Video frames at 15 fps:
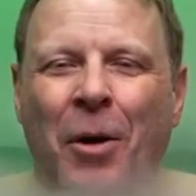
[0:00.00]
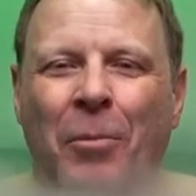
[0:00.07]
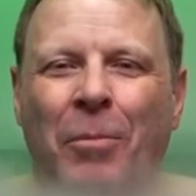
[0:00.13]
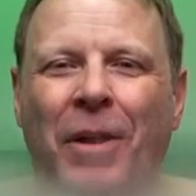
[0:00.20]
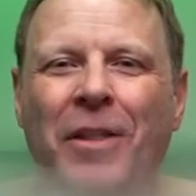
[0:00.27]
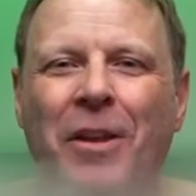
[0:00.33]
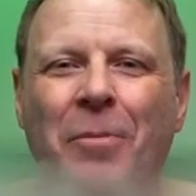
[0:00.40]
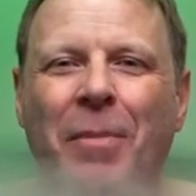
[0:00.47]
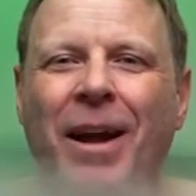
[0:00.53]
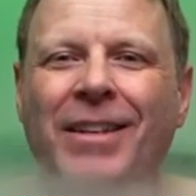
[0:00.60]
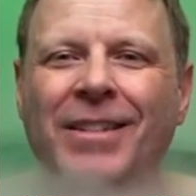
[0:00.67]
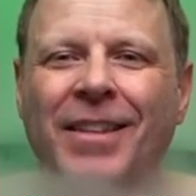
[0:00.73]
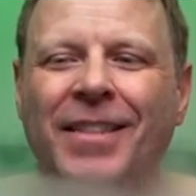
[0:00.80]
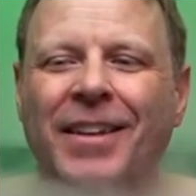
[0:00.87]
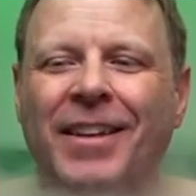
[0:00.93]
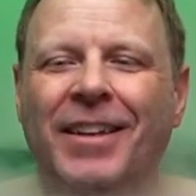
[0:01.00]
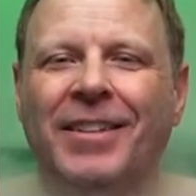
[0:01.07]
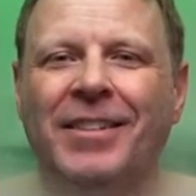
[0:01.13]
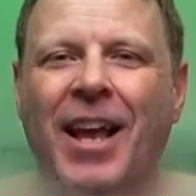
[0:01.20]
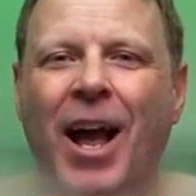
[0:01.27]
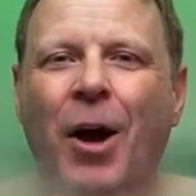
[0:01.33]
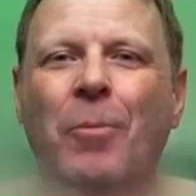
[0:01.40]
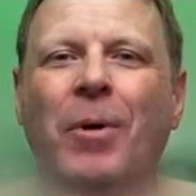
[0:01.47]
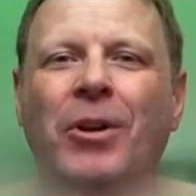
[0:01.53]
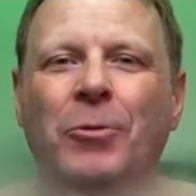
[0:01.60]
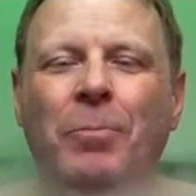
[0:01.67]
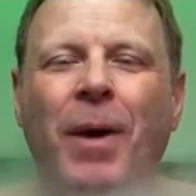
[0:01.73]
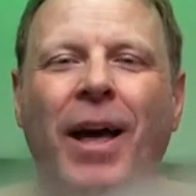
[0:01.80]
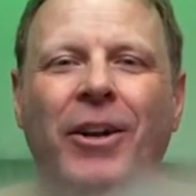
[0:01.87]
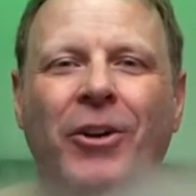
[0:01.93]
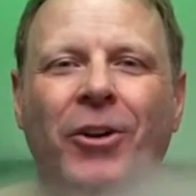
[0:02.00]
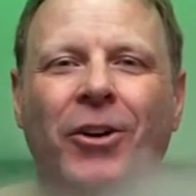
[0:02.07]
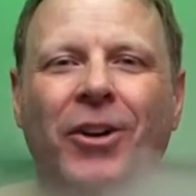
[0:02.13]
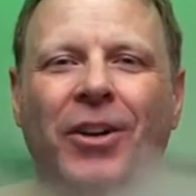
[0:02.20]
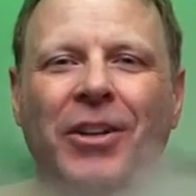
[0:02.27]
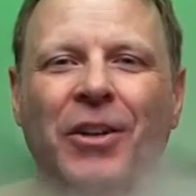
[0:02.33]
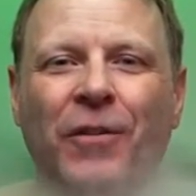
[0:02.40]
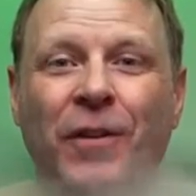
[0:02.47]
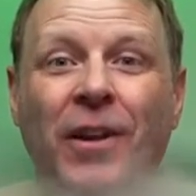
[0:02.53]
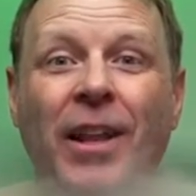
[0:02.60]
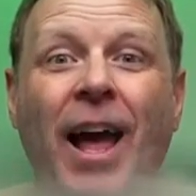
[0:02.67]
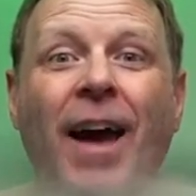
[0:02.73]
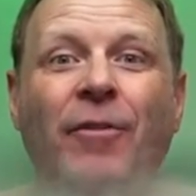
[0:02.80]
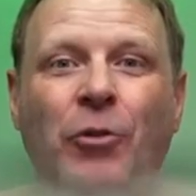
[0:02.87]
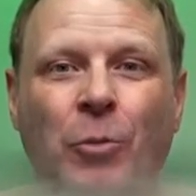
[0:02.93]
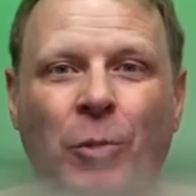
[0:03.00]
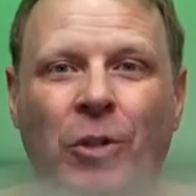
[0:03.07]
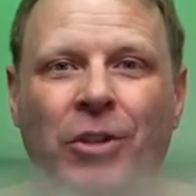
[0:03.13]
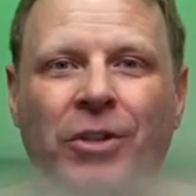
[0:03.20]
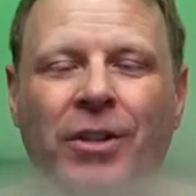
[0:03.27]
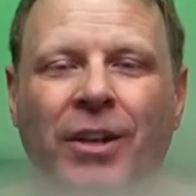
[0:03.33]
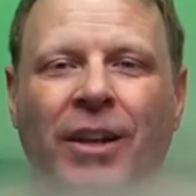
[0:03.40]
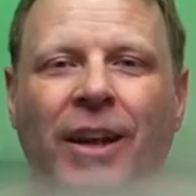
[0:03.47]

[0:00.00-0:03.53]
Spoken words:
But the amazing thing is how much better you feel afterwards.